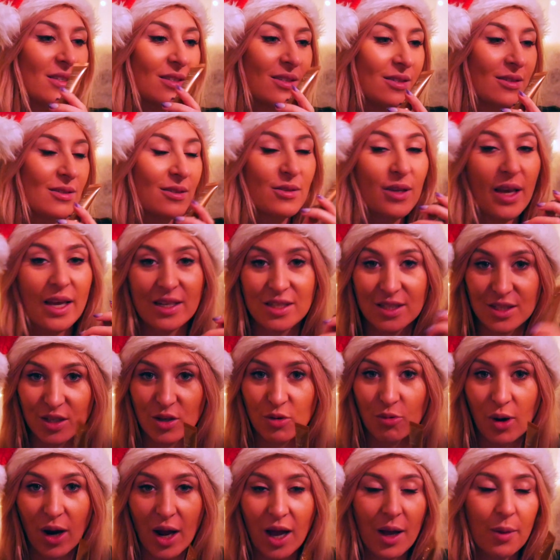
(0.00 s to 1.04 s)

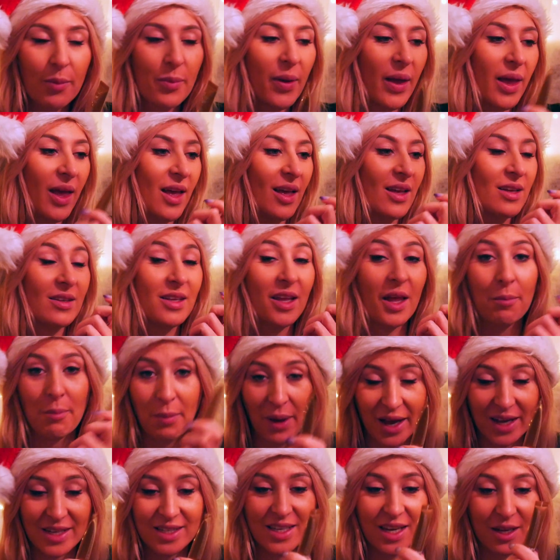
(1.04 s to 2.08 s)
scrub and
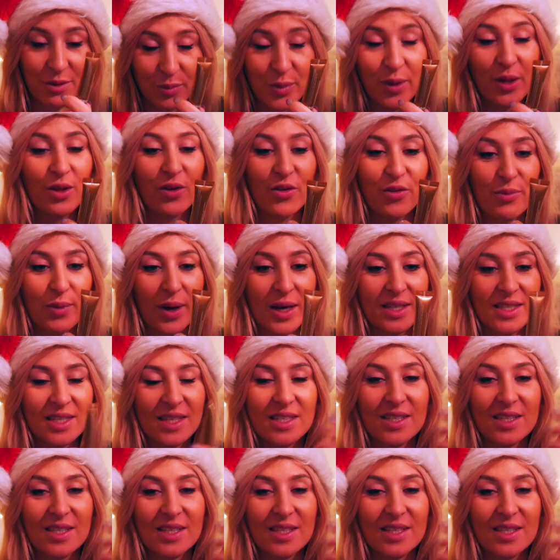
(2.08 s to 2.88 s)
mask and peel off mask.